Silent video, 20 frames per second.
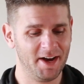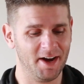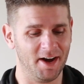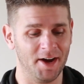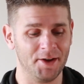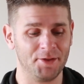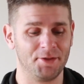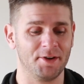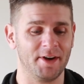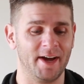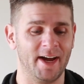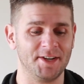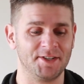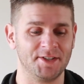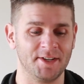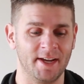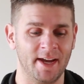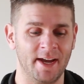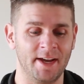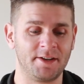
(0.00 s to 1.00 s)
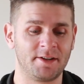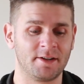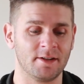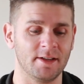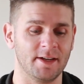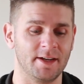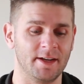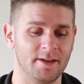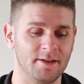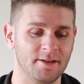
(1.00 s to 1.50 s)
I thought I had to eat
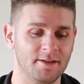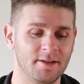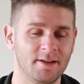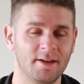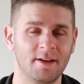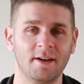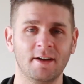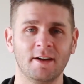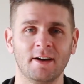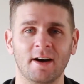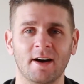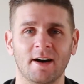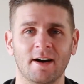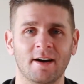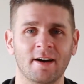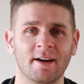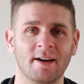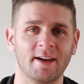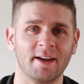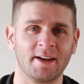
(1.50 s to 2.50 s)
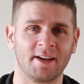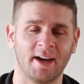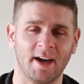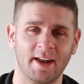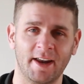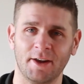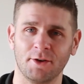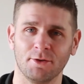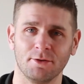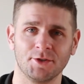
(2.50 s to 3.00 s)
clean,
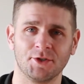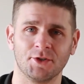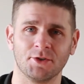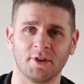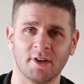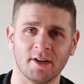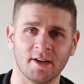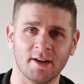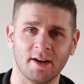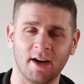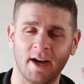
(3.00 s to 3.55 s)
cut out all sugar.